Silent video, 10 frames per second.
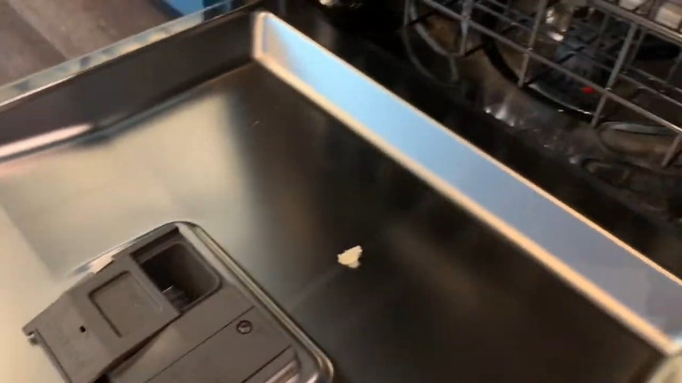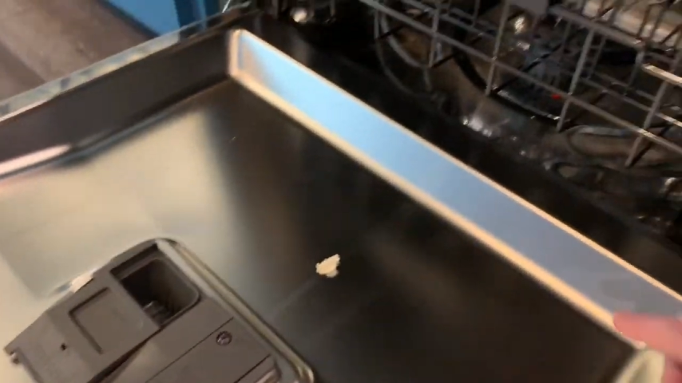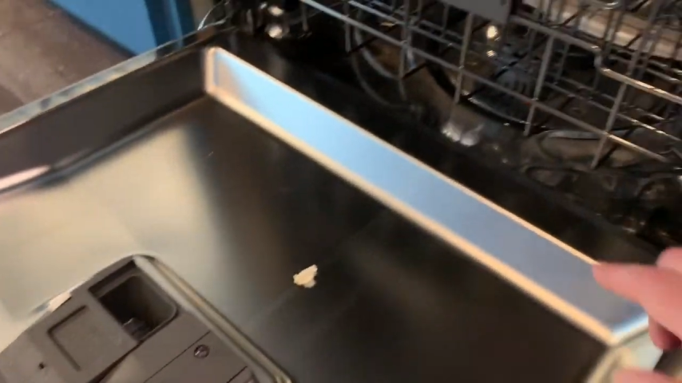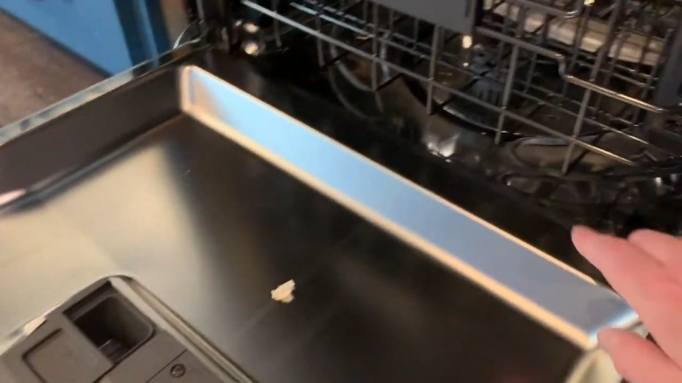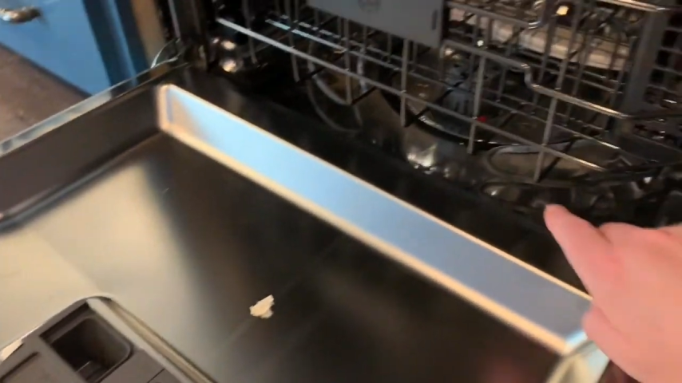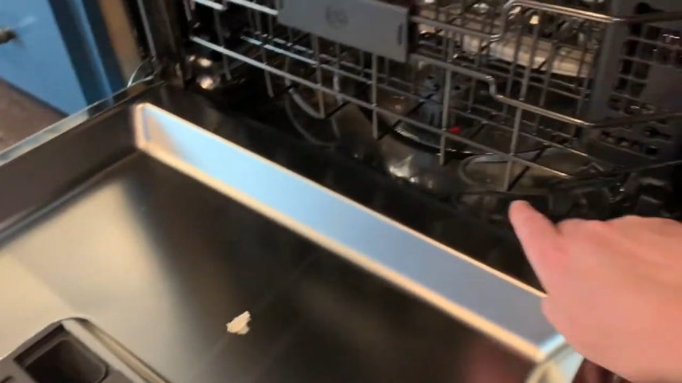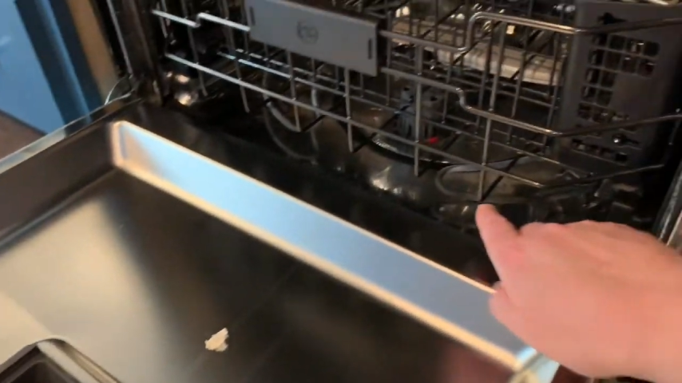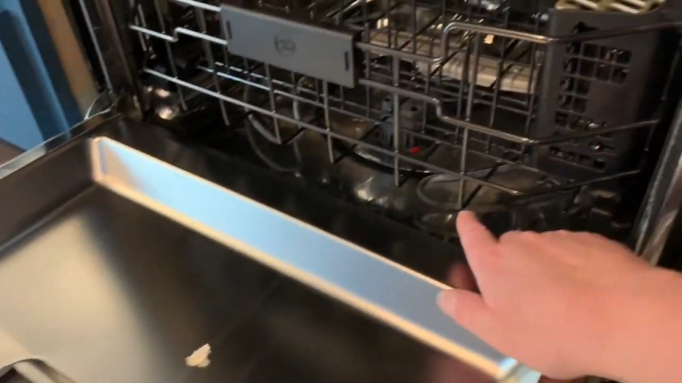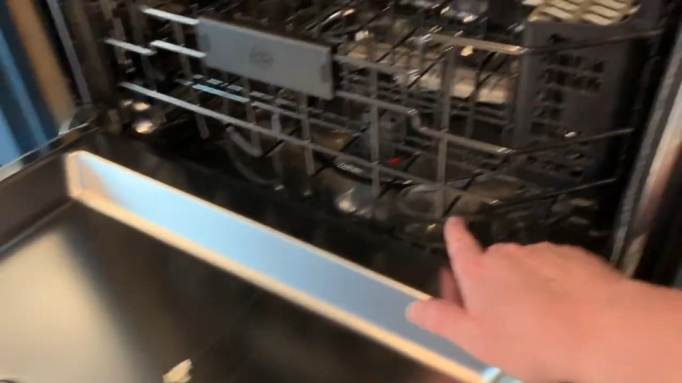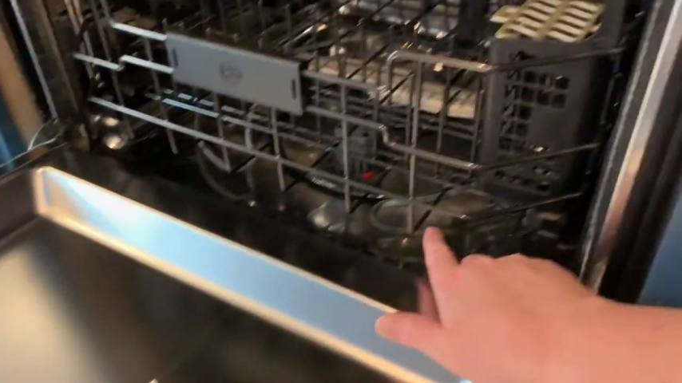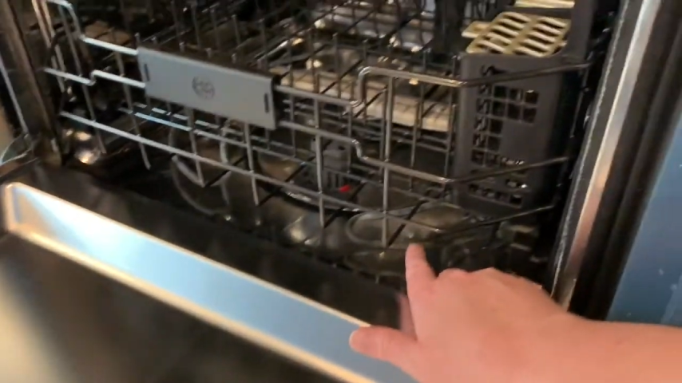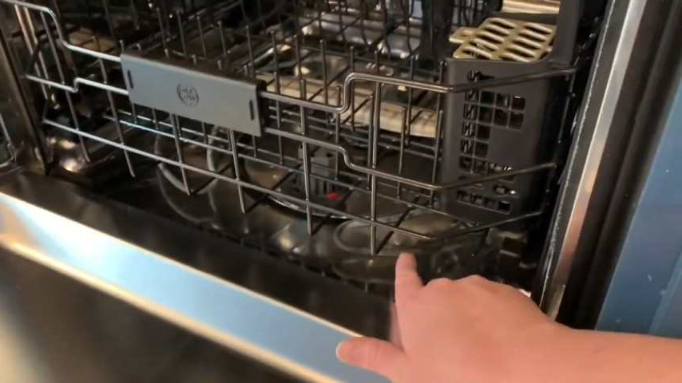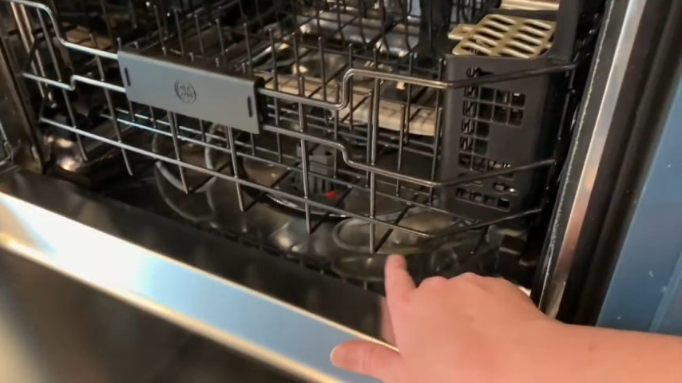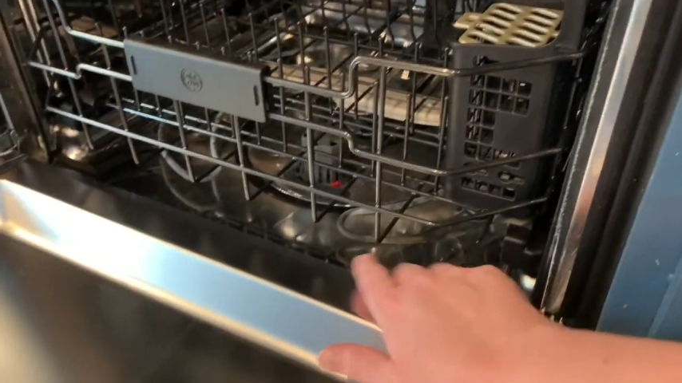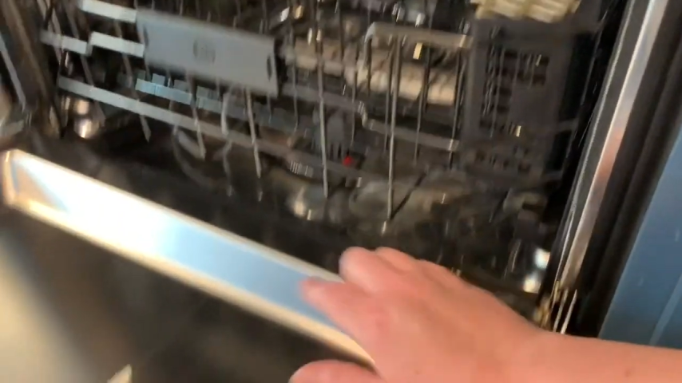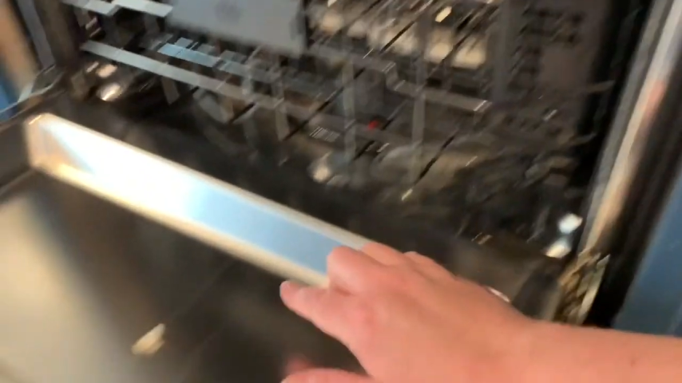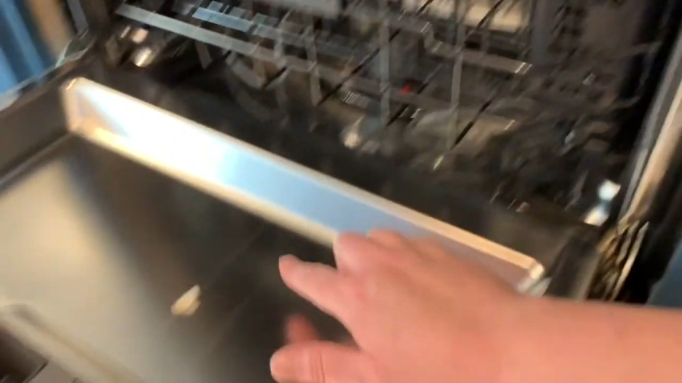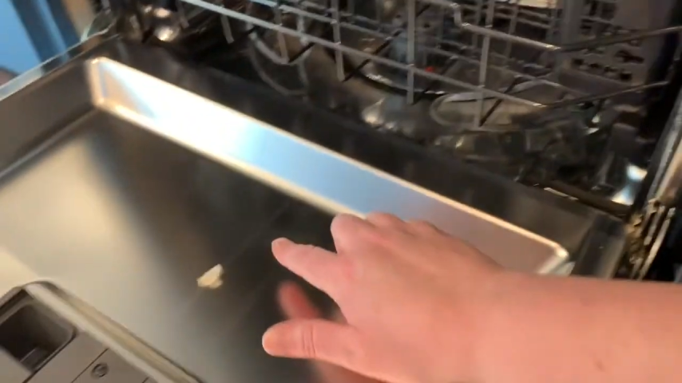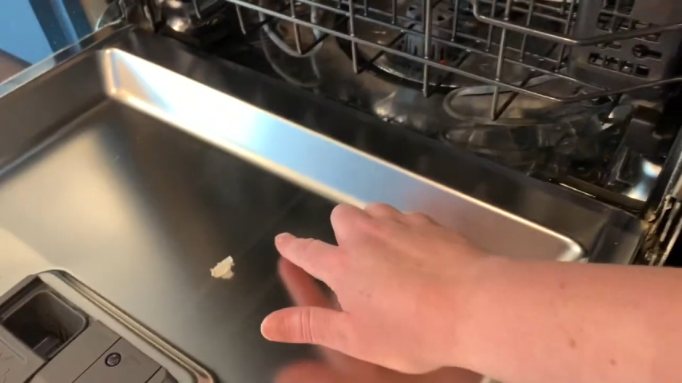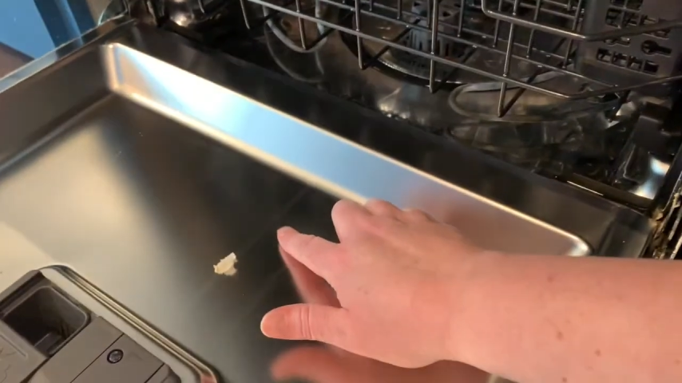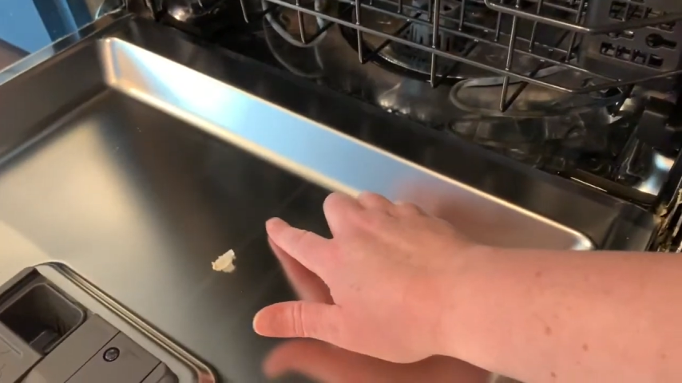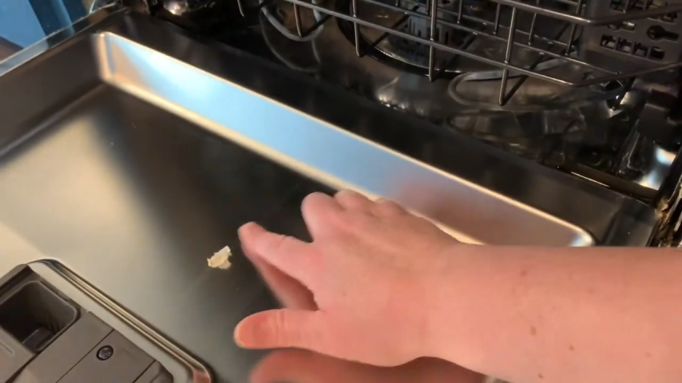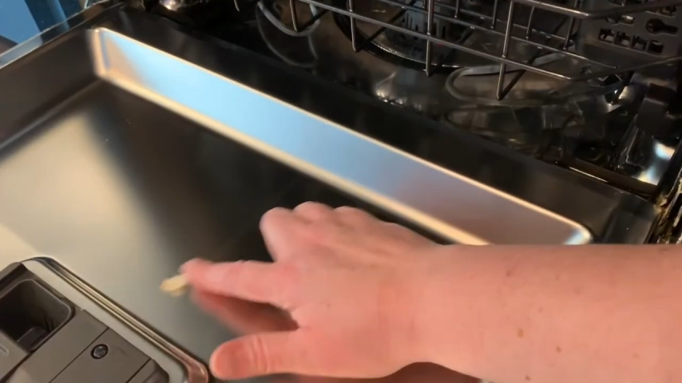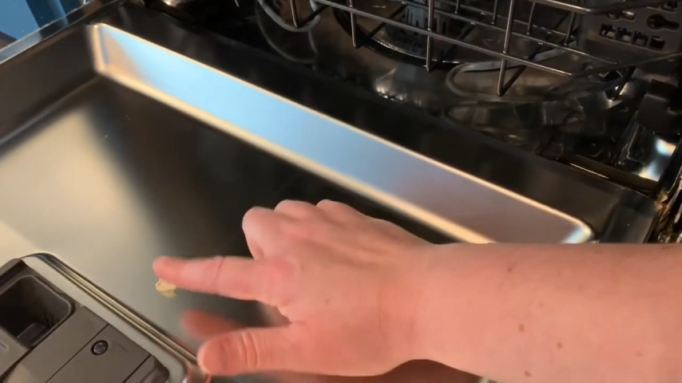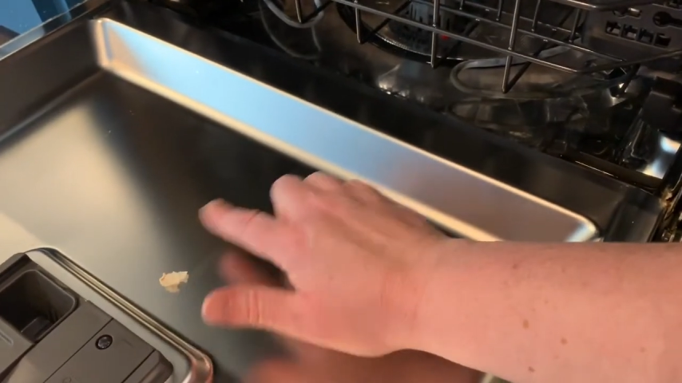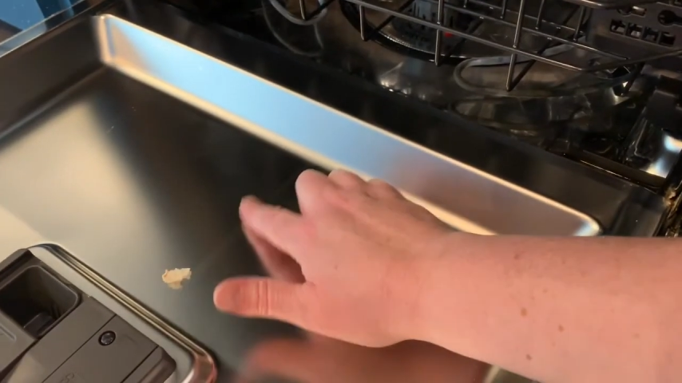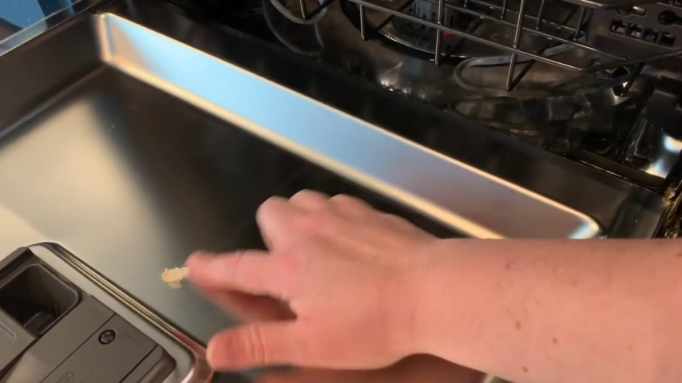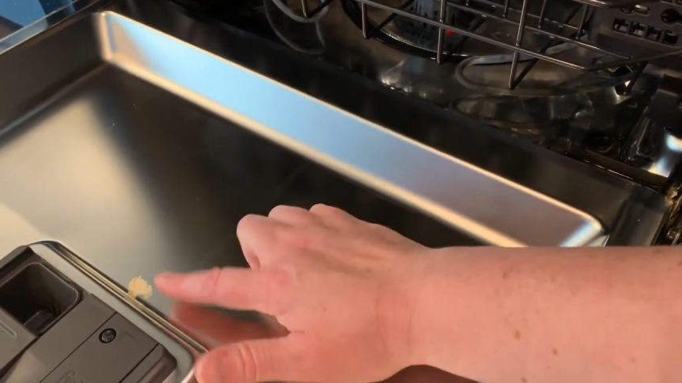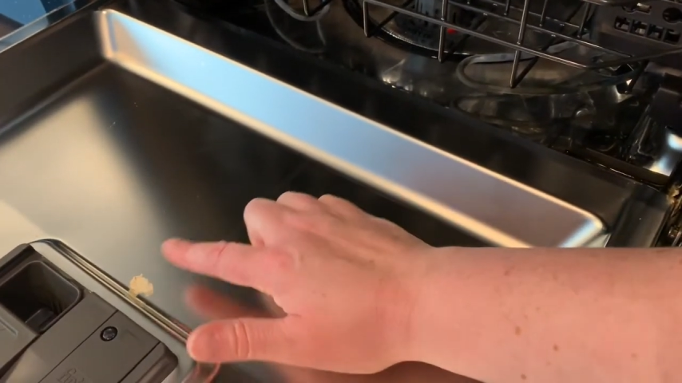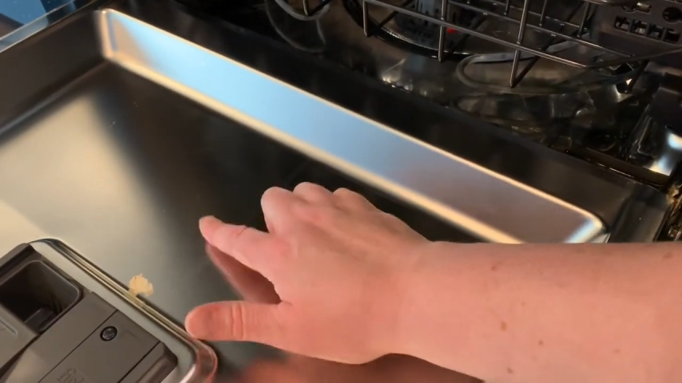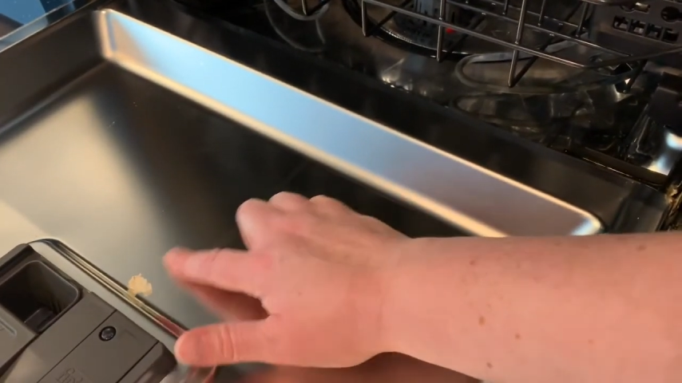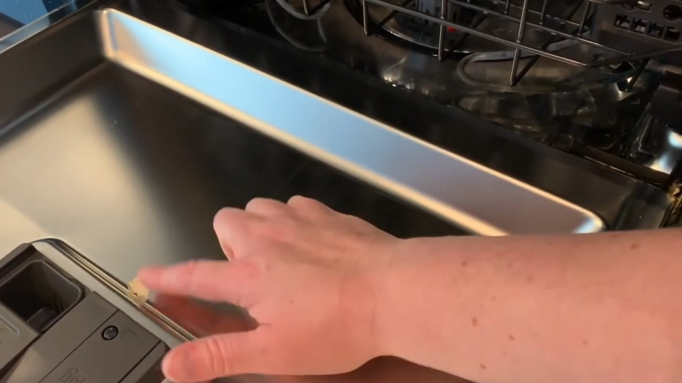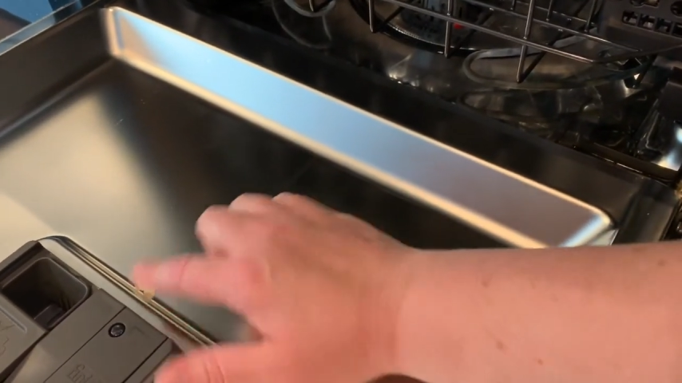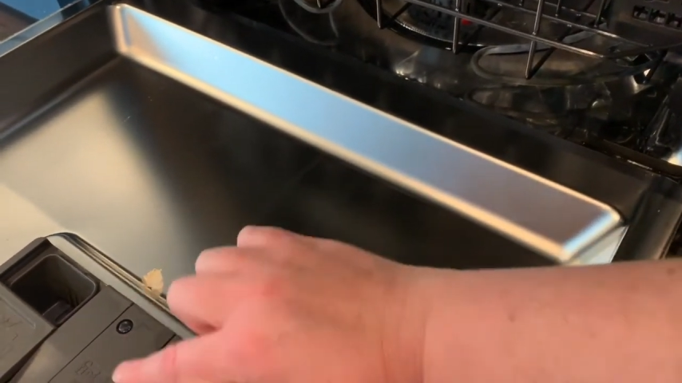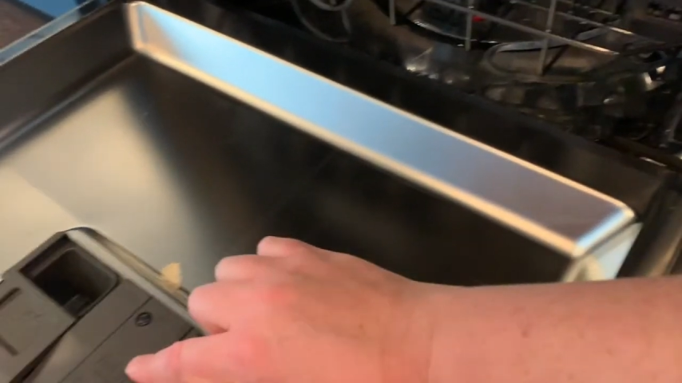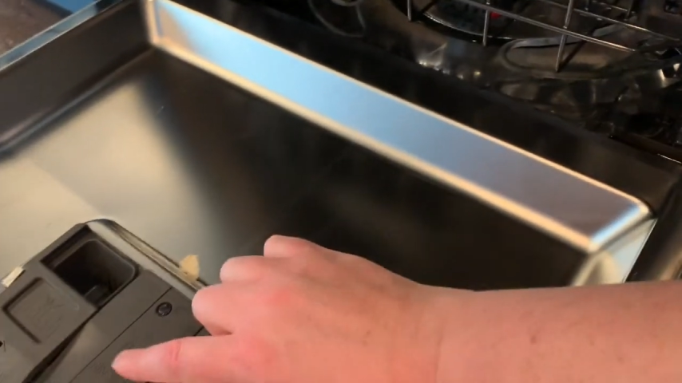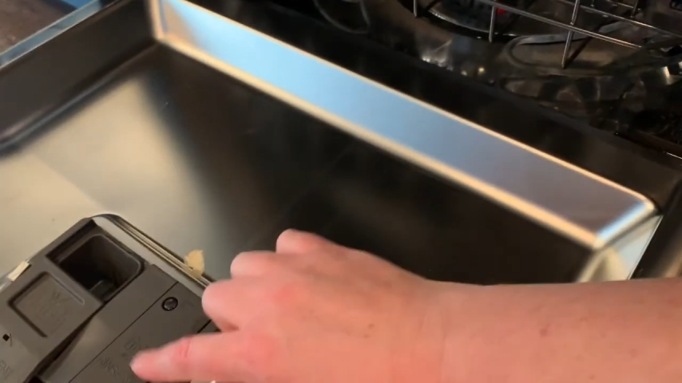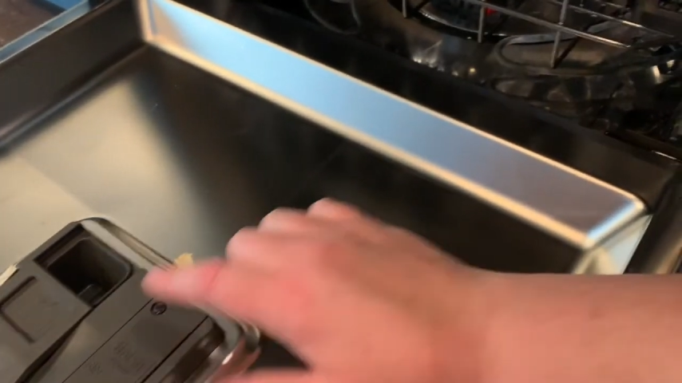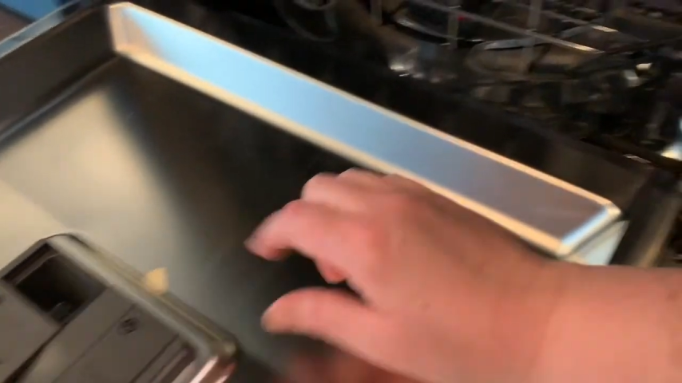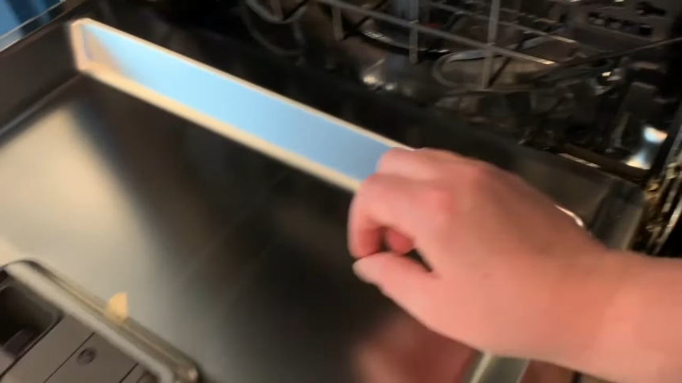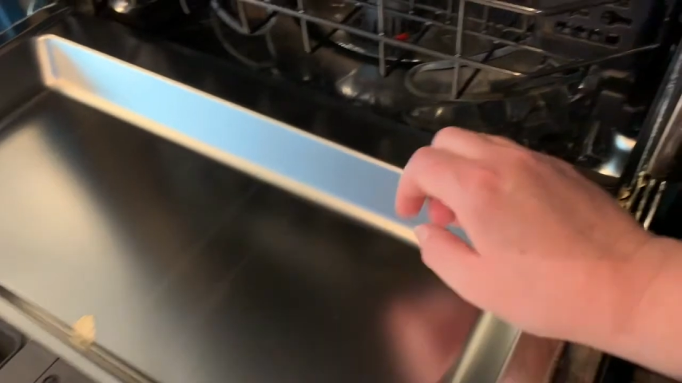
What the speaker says: [unreadable: no face in view]